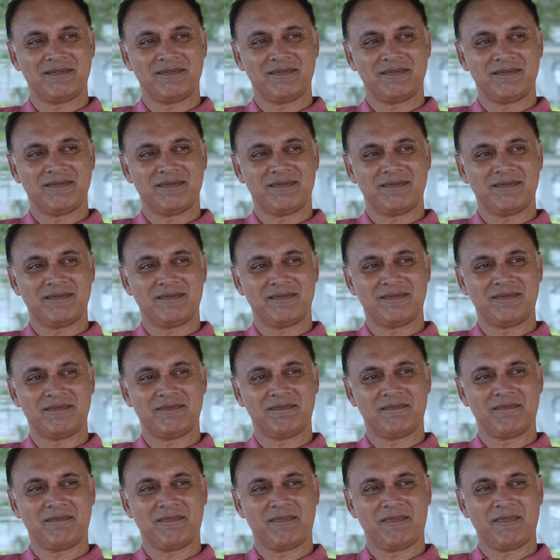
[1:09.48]

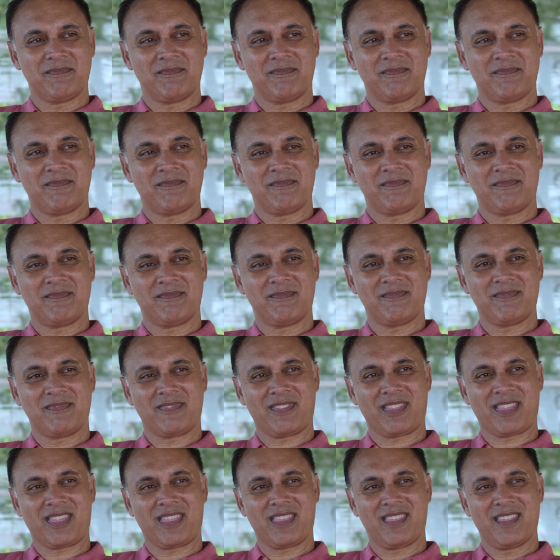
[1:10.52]

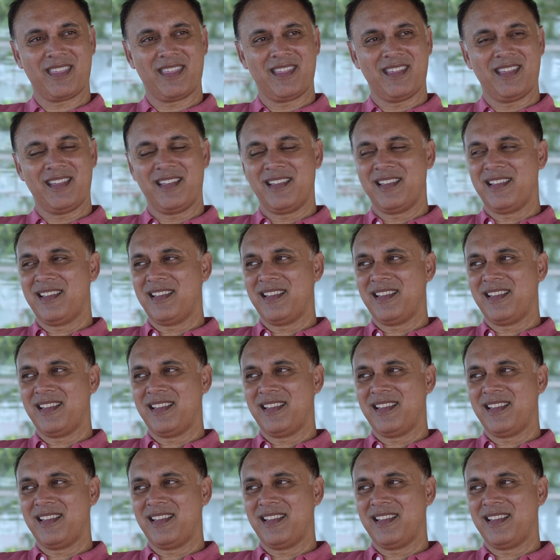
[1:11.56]
No words are spoken by the person on screen.